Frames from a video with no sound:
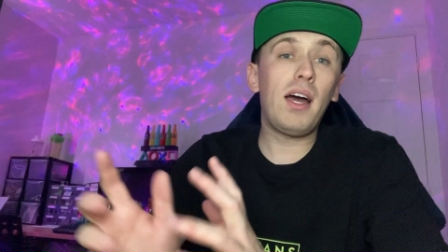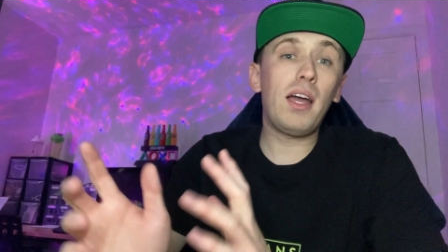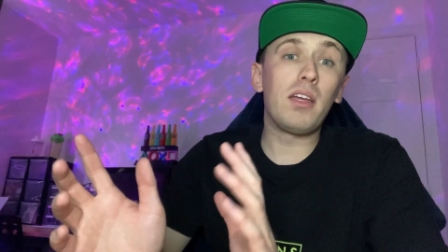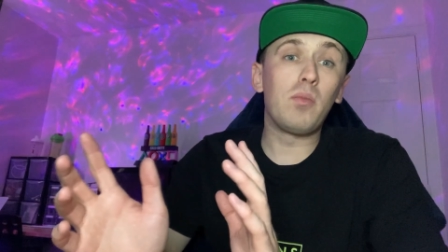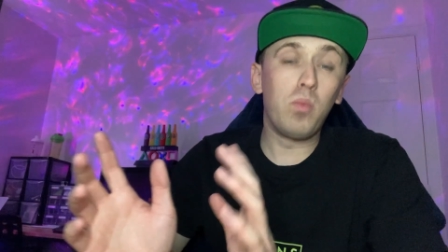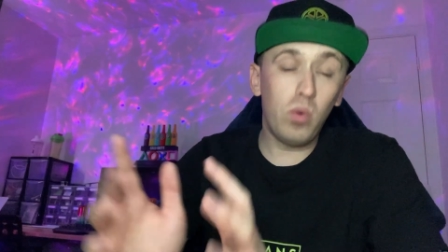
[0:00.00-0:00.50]

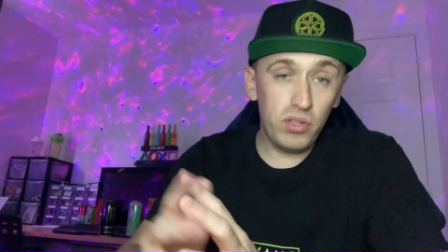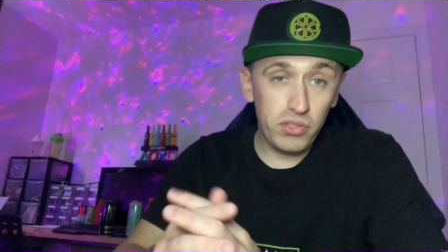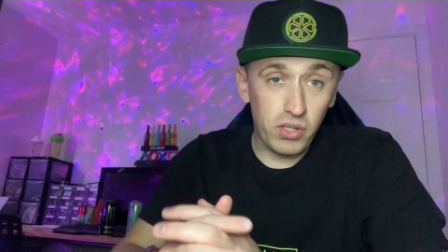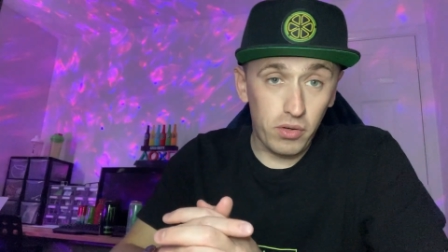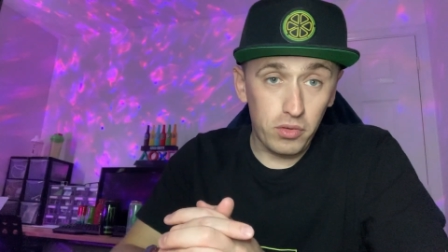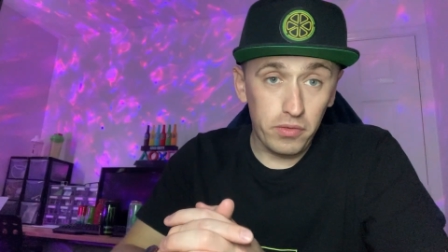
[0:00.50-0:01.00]
Hey, what
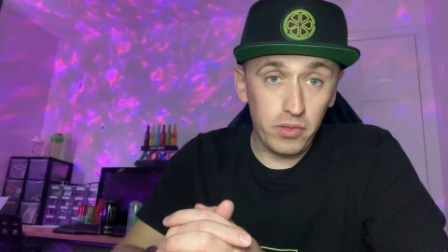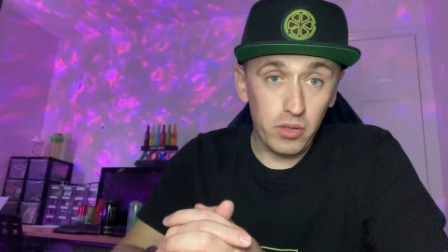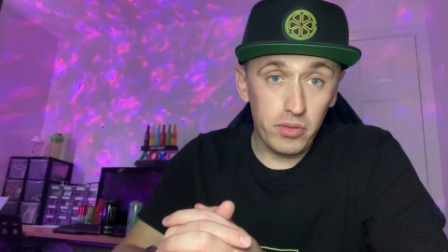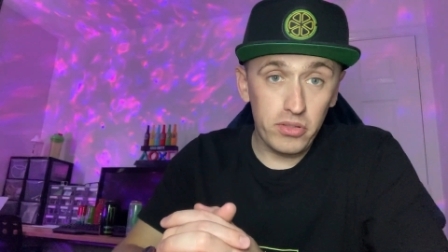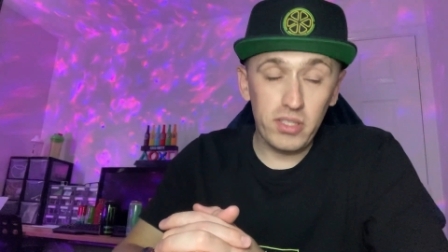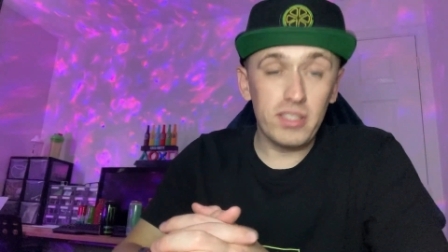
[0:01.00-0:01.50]
is going on
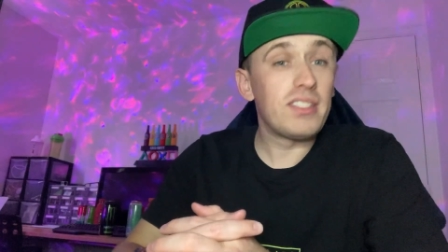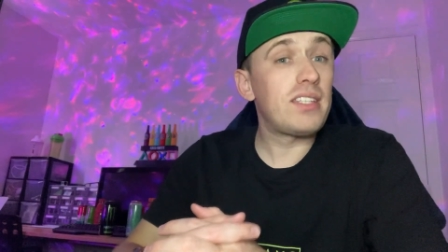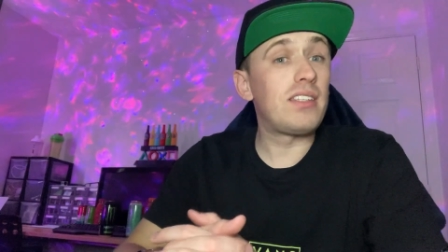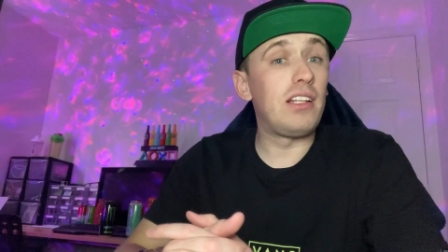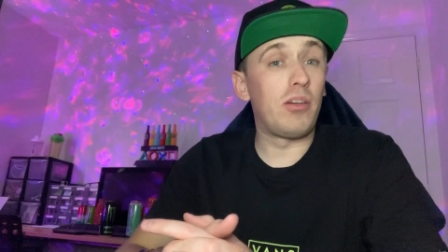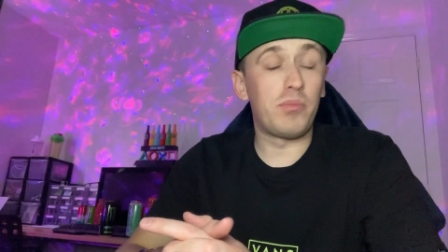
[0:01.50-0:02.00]
viewers?
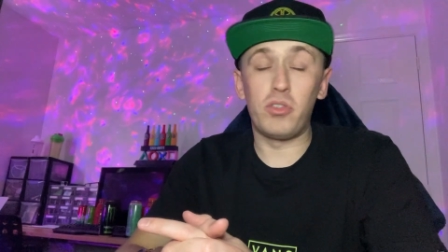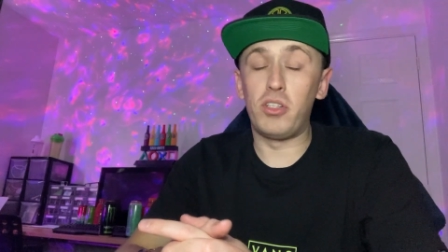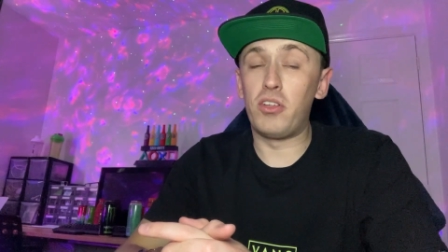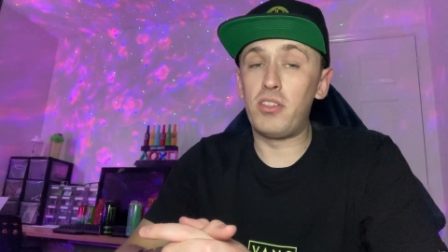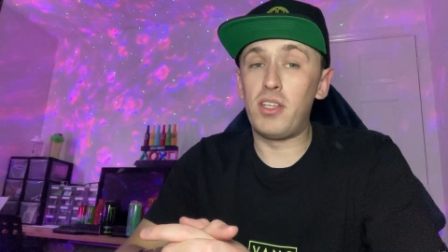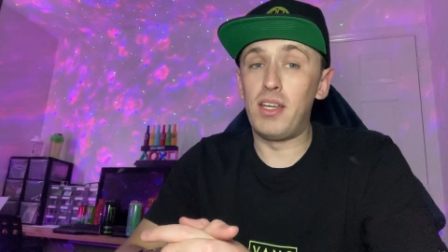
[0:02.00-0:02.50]
Zesty Lime
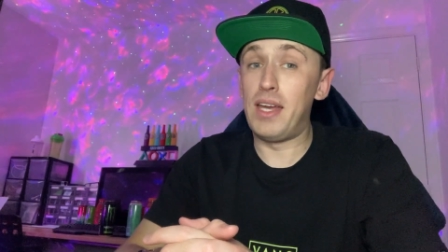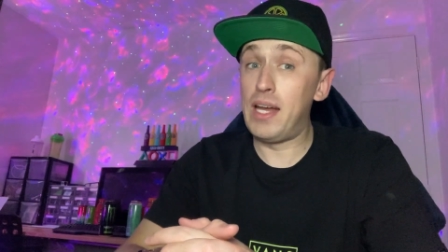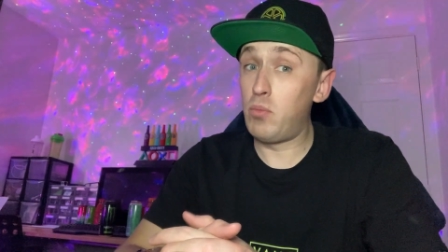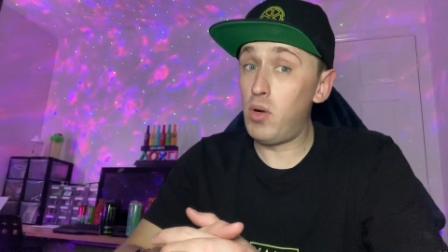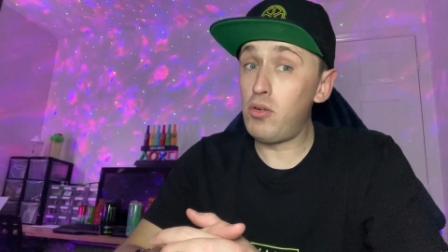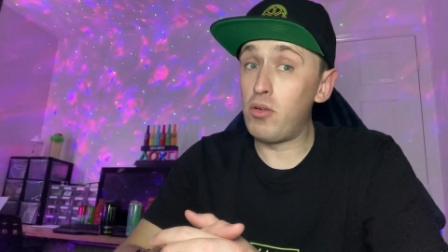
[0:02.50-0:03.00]
Studios here
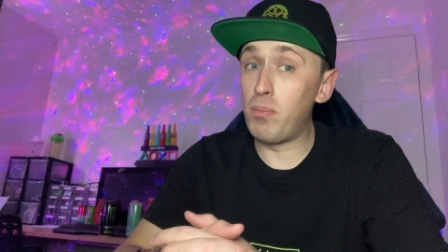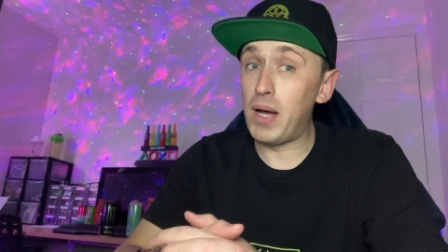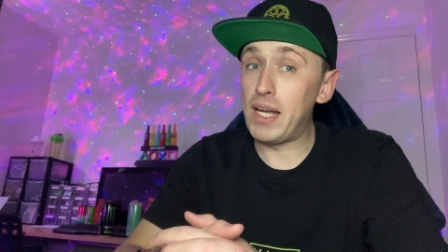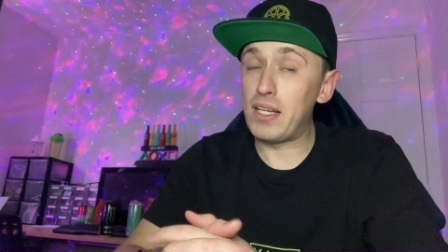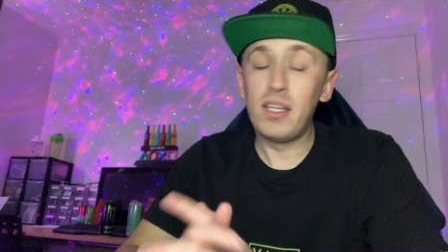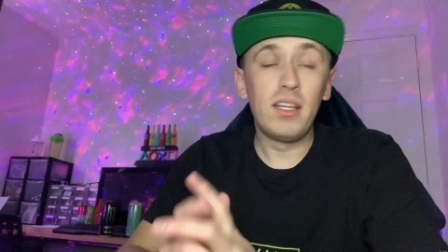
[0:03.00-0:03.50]
and welcome
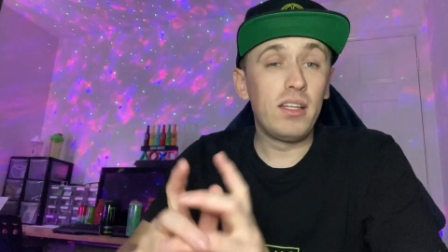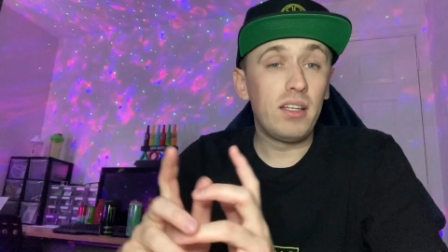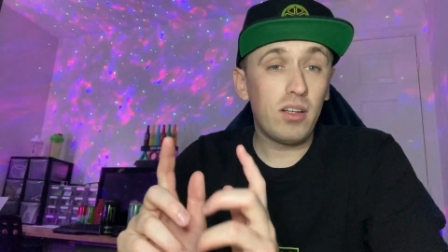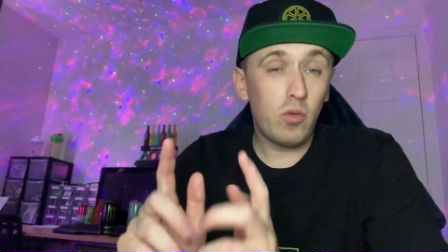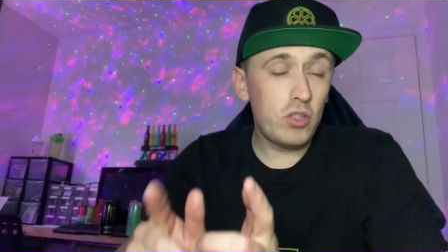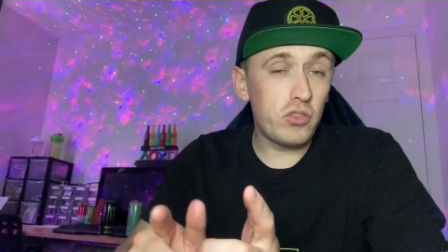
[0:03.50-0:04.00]
back.
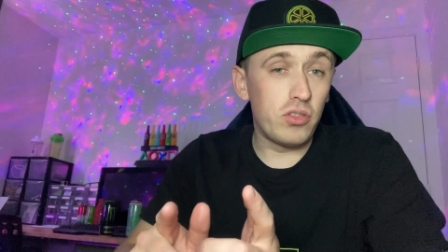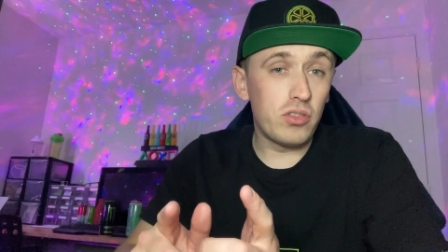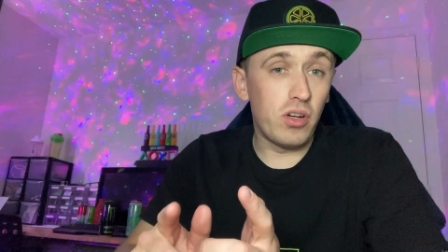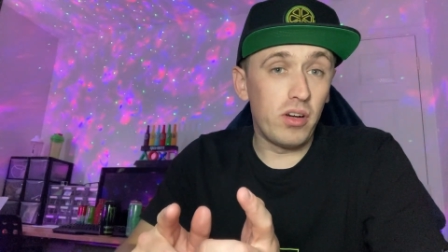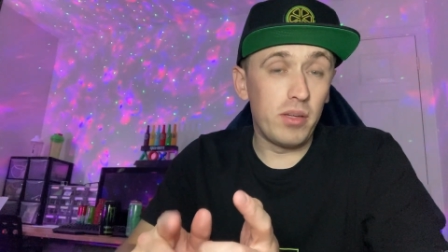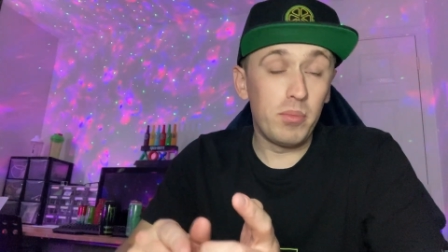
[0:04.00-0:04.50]
Question
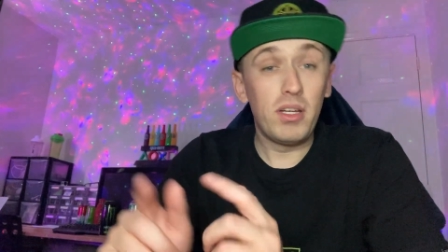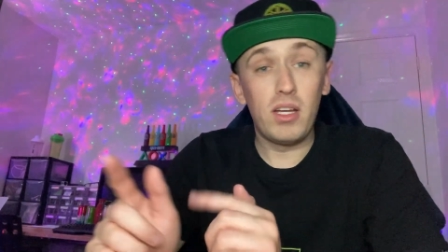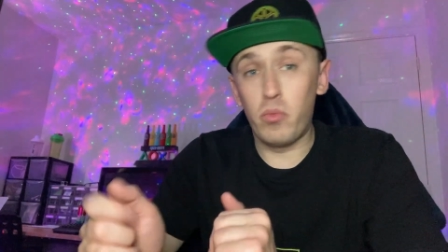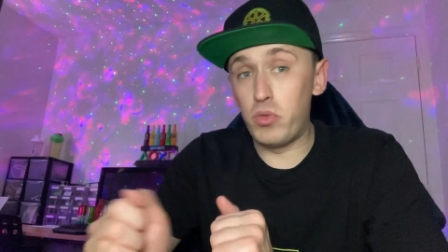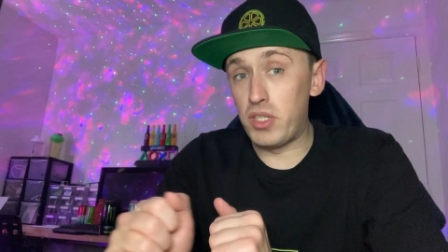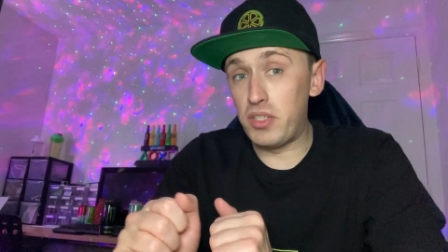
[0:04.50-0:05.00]
time
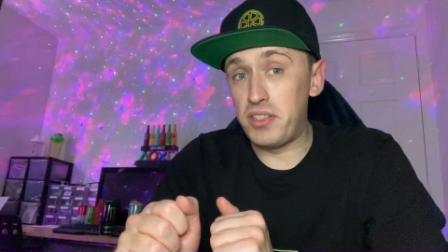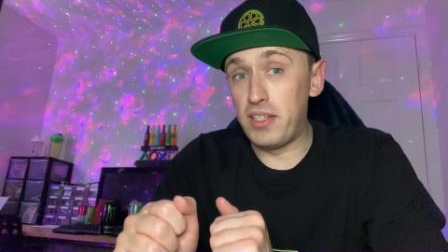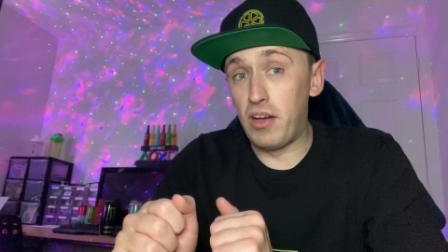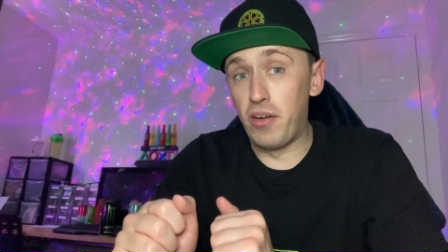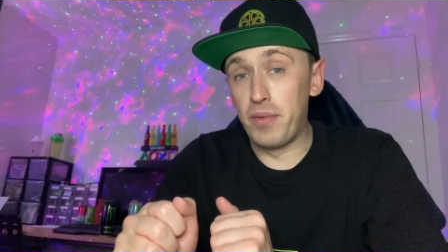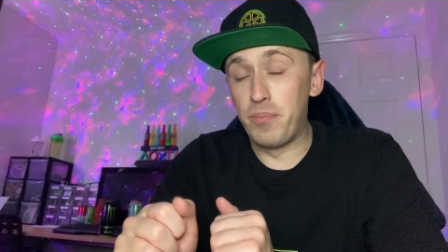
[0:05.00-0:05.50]
with Zesty
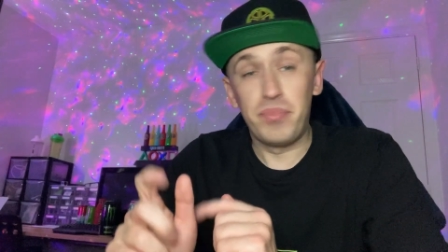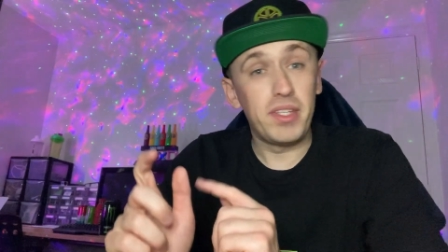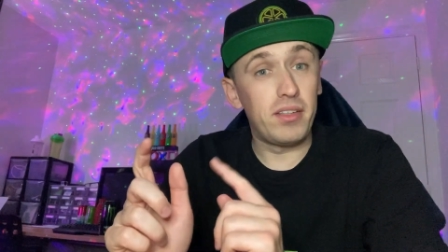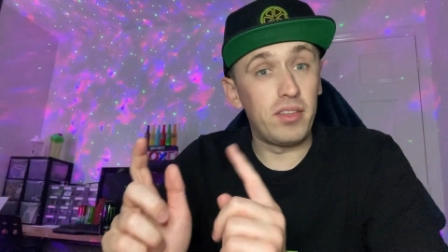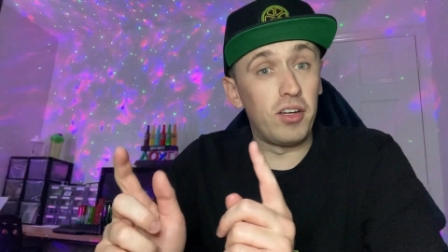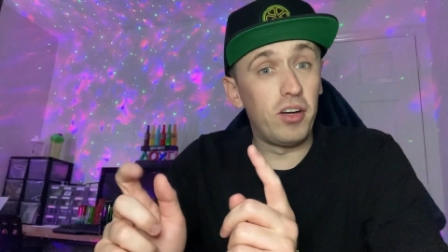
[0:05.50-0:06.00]
Lime.
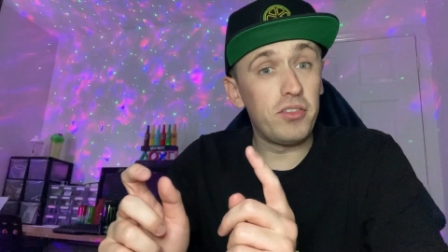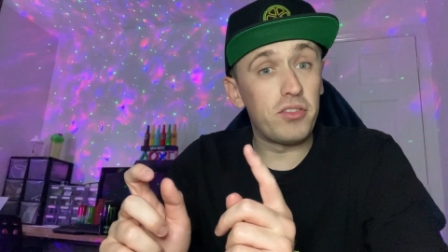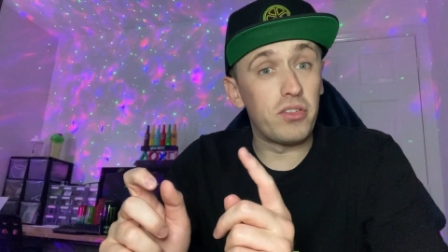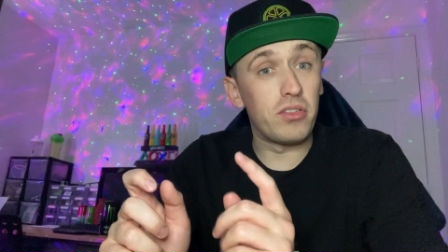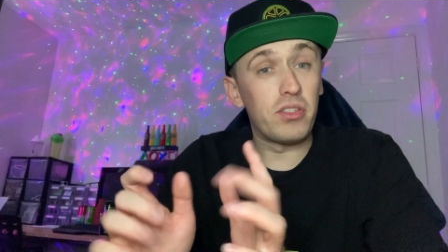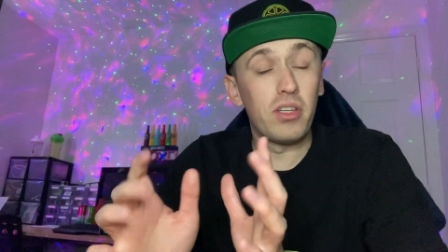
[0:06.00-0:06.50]
The
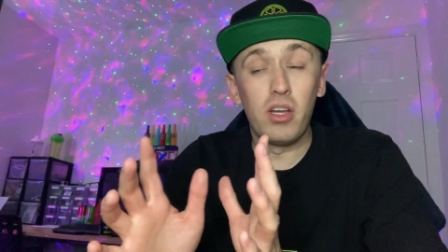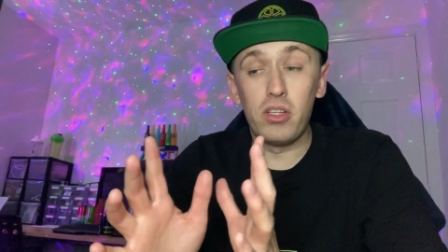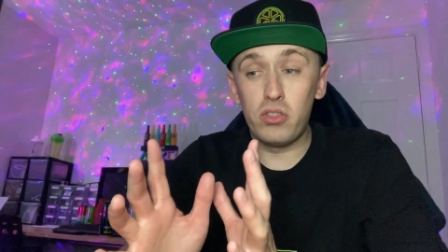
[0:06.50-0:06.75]
answers.